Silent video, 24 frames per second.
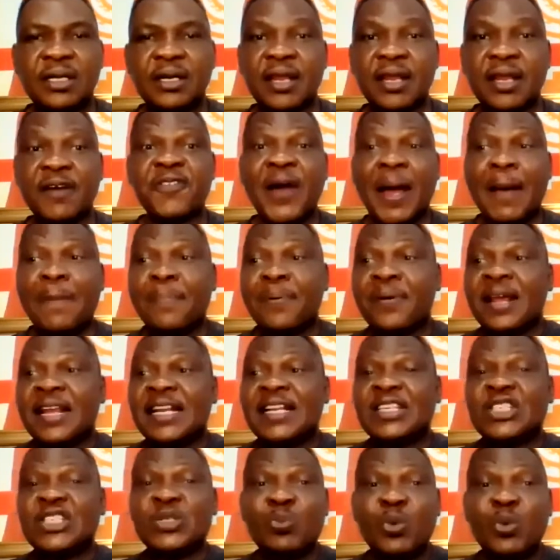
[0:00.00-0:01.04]
Therefore, I
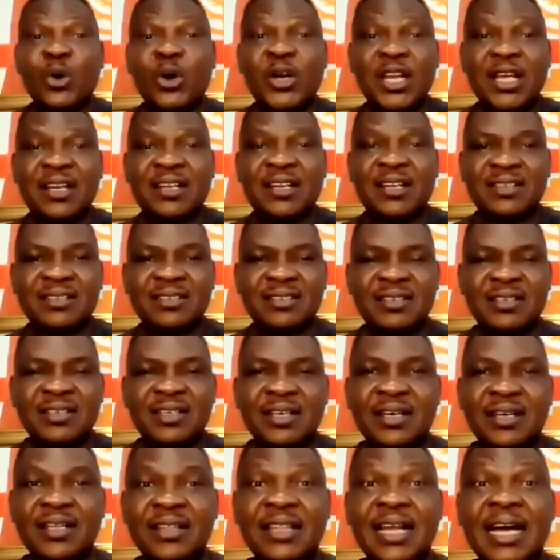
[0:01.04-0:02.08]
pray this morning
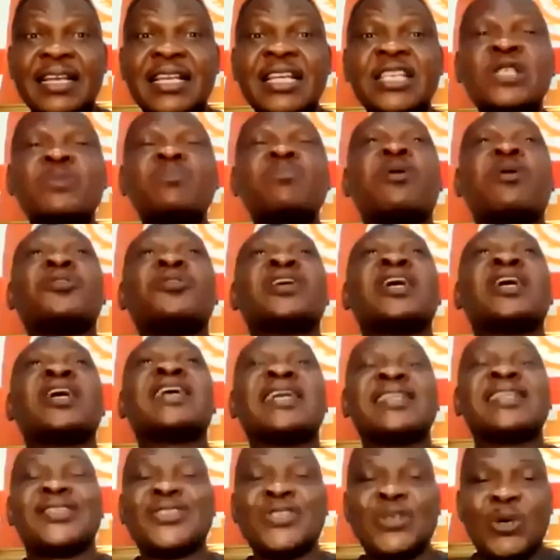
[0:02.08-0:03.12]
that this portal
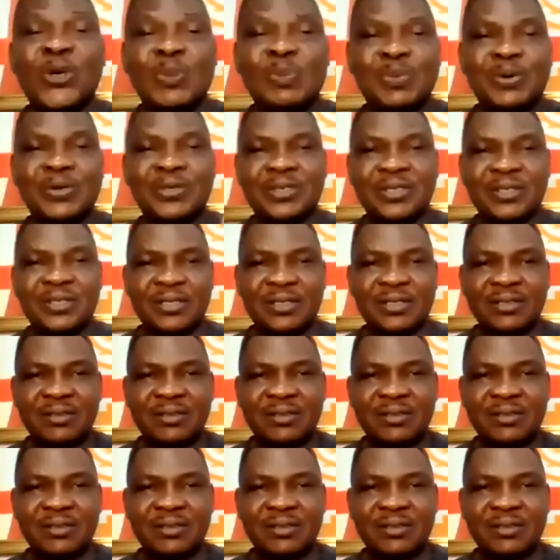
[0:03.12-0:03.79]
that is opened